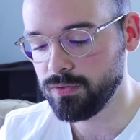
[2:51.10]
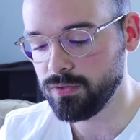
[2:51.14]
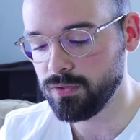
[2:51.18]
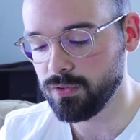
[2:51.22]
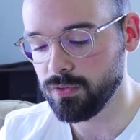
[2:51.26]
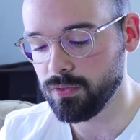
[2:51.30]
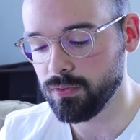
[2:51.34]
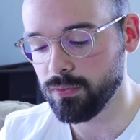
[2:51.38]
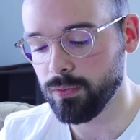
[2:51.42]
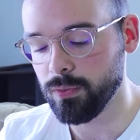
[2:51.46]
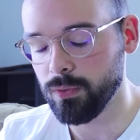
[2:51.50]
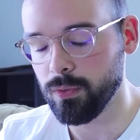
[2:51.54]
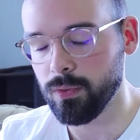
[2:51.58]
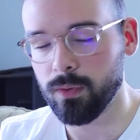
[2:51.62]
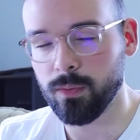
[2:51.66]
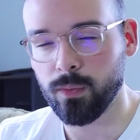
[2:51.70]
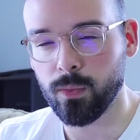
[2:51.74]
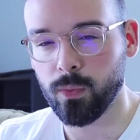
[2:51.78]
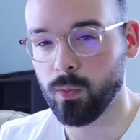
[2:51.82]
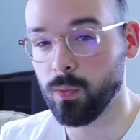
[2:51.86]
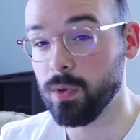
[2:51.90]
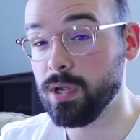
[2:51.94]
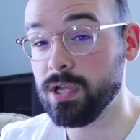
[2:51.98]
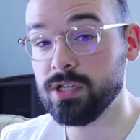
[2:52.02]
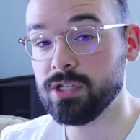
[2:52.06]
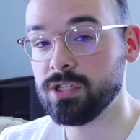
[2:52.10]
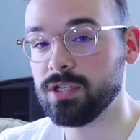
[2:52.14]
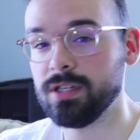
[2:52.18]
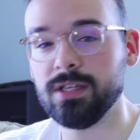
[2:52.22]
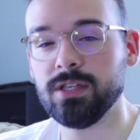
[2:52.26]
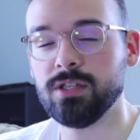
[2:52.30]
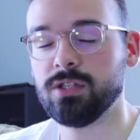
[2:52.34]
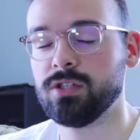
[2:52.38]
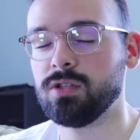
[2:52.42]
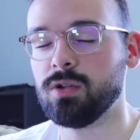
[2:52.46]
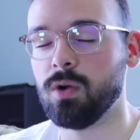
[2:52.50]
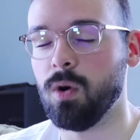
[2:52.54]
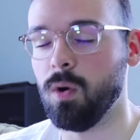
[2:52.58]
to reach
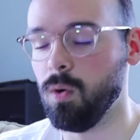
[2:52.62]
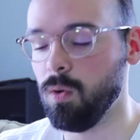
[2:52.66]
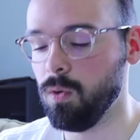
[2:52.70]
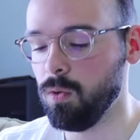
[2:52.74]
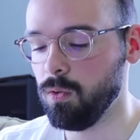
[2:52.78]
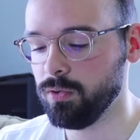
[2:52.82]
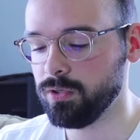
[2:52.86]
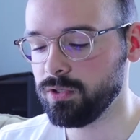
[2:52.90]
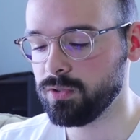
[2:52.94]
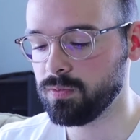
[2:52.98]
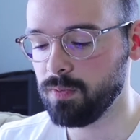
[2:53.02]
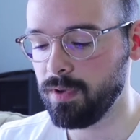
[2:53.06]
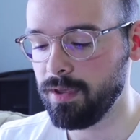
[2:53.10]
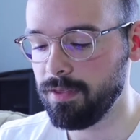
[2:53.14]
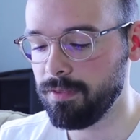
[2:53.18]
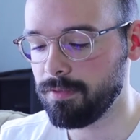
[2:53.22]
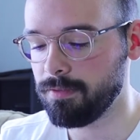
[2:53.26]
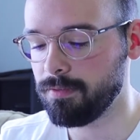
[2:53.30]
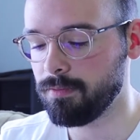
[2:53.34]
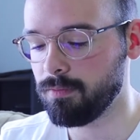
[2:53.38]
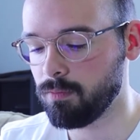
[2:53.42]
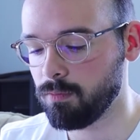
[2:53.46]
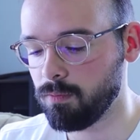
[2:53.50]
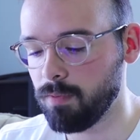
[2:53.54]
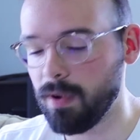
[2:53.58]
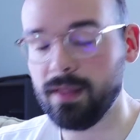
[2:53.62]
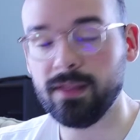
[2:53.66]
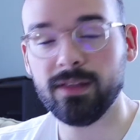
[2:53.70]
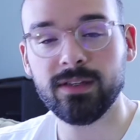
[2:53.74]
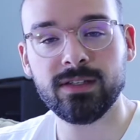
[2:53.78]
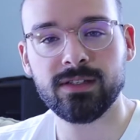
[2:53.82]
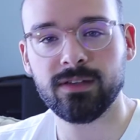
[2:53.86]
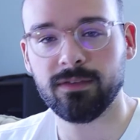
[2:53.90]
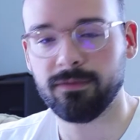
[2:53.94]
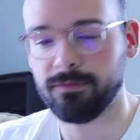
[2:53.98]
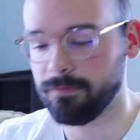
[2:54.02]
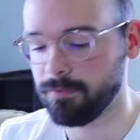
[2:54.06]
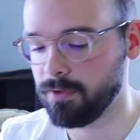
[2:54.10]
these goals with
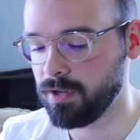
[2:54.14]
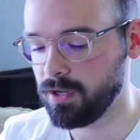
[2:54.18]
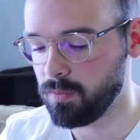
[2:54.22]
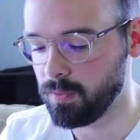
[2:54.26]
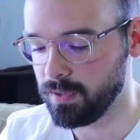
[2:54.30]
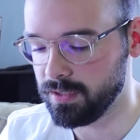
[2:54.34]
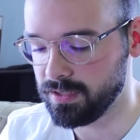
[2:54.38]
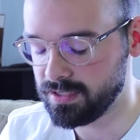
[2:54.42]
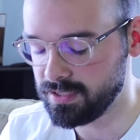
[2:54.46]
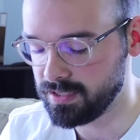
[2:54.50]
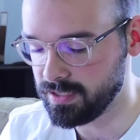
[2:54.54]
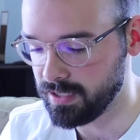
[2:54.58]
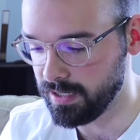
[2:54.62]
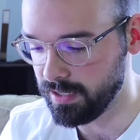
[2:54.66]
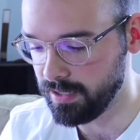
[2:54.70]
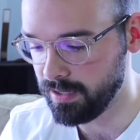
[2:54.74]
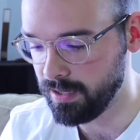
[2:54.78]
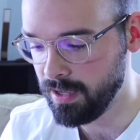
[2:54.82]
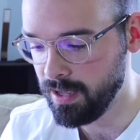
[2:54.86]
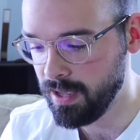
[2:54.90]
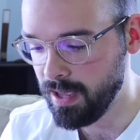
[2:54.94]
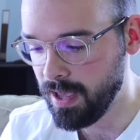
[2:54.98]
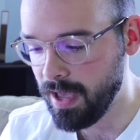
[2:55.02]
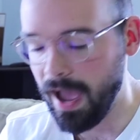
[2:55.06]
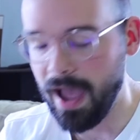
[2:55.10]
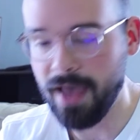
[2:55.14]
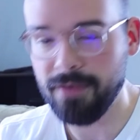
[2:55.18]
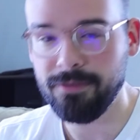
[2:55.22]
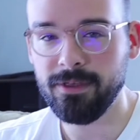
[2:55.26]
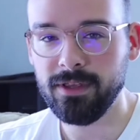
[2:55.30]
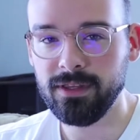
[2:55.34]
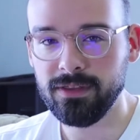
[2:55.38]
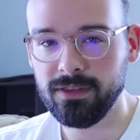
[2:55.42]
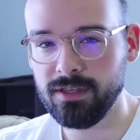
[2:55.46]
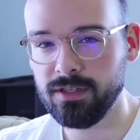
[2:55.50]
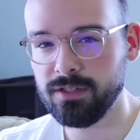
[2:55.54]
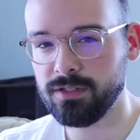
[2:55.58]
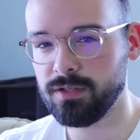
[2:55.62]
relative frequency. I
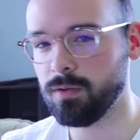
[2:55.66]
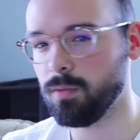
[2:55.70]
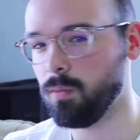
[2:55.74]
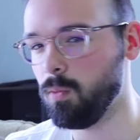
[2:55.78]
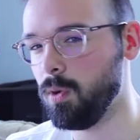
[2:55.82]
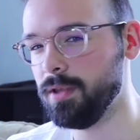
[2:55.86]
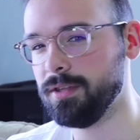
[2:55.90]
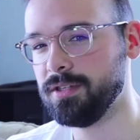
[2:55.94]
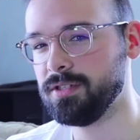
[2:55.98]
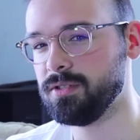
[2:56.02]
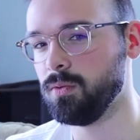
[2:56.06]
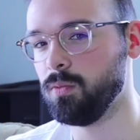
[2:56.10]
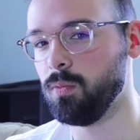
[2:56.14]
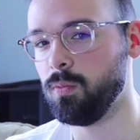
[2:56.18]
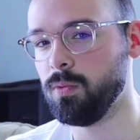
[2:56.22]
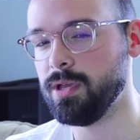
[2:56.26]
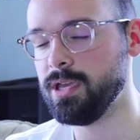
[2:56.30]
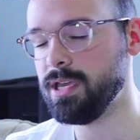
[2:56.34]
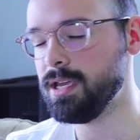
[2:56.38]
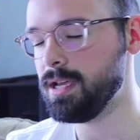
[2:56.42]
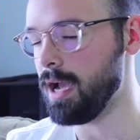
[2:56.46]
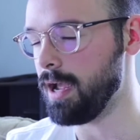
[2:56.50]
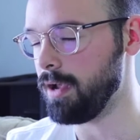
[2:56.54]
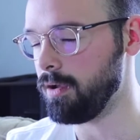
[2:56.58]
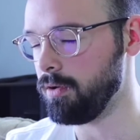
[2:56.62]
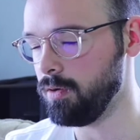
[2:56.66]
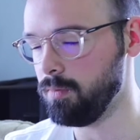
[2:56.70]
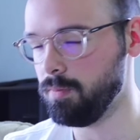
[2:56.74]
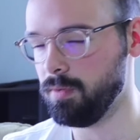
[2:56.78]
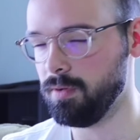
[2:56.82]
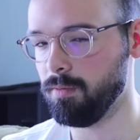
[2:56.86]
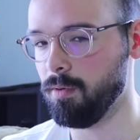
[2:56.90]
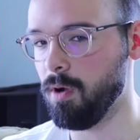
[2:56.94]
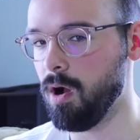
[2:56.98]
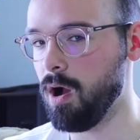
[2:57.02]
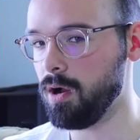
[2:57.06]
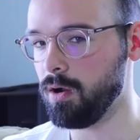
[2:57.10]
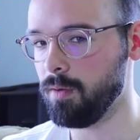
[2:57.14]
think these are once a week. I could be
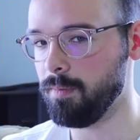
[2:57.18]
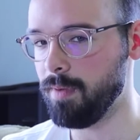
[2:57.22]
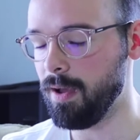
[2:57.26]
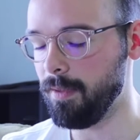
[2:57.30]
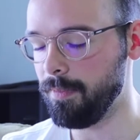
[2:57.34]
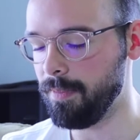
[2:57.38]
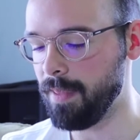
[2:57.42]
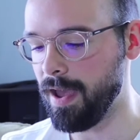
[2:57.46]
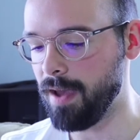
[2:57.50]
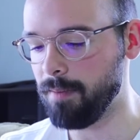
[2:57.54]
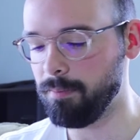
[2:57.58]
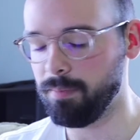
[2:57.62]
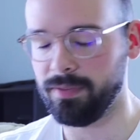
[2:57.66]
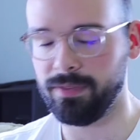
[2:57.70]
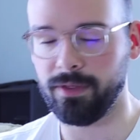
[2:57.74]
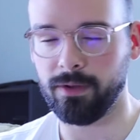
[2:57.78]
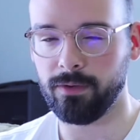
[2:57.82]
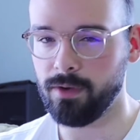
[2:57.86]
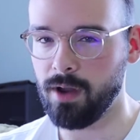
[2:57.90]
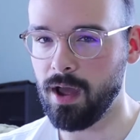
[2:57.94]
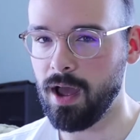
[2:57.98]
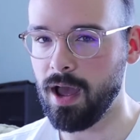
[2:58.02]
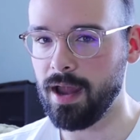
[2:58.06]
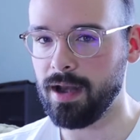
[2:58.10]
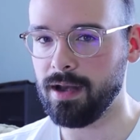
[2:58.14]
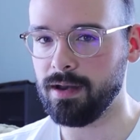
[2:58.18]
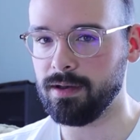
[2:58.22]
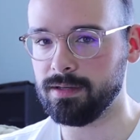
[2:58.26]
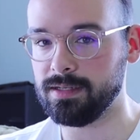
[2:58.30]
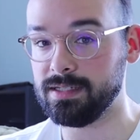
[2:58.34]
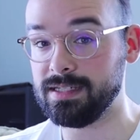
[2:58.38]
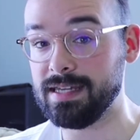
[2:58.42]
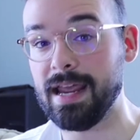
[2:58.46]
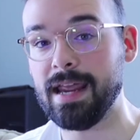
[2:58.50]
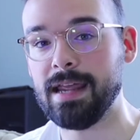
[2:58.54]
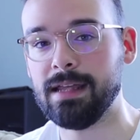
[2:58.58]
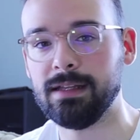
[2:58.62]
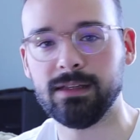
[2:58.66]
wrong about that, but they're not
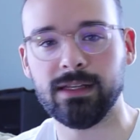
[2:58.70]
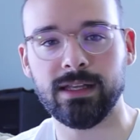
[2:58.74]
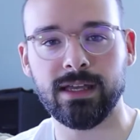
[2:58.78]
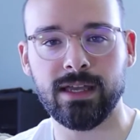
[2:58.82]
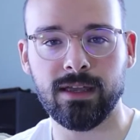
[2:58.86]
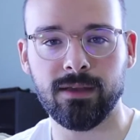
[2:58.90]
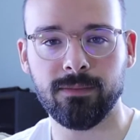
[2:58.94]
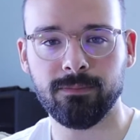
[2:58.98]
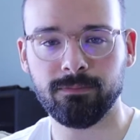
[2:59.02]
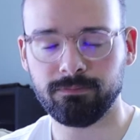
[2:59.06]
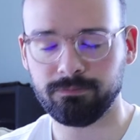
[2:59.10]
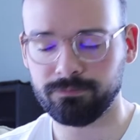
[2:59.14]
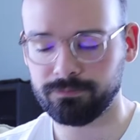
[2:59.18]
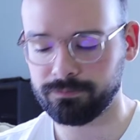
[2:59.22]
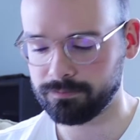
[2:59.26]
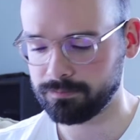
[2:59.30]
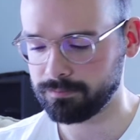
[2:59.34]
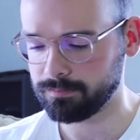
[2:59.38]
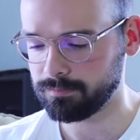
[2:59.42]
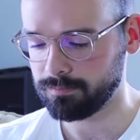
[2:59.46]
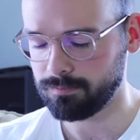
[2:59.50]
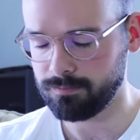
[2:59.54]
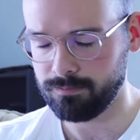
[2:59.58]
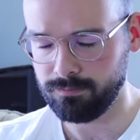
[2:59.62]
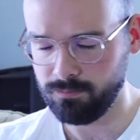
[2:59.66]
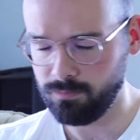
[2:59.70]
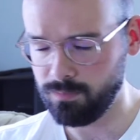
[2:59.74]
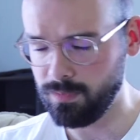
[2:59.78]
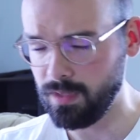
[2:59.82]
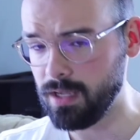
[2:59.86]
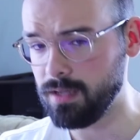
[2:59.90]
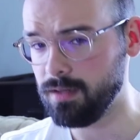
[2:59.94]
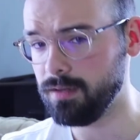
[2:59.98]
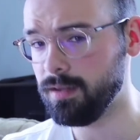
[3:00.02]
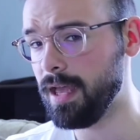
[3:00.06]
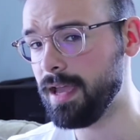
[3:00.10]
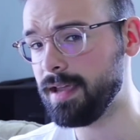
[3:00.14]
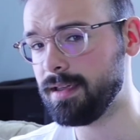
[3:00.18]
daily
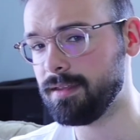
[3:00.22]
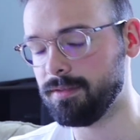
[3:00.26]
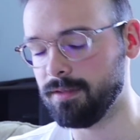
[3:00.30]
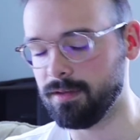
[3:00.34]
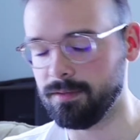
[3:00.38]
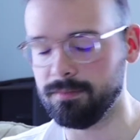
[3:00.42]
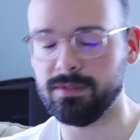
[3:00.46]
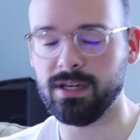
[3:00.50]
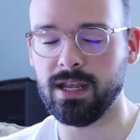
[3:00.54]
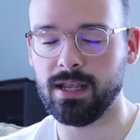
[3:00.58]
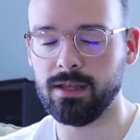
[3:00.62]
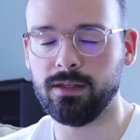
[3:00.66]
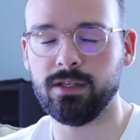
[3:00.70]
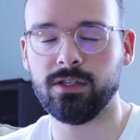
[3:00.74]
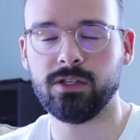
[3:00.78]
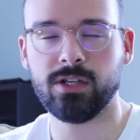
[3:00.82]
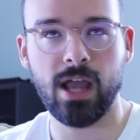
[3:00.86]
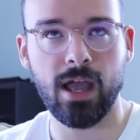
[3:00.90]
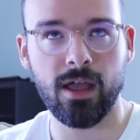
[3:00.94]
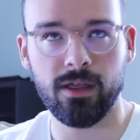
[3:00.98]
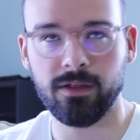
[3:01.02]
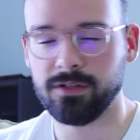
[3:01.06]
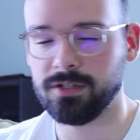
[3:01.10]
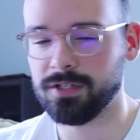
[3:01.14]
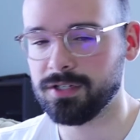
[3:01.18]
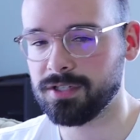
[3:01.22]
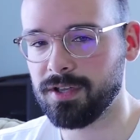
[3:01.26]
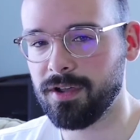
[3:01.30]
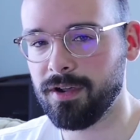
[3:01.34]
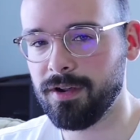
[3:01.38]
like the daily challenges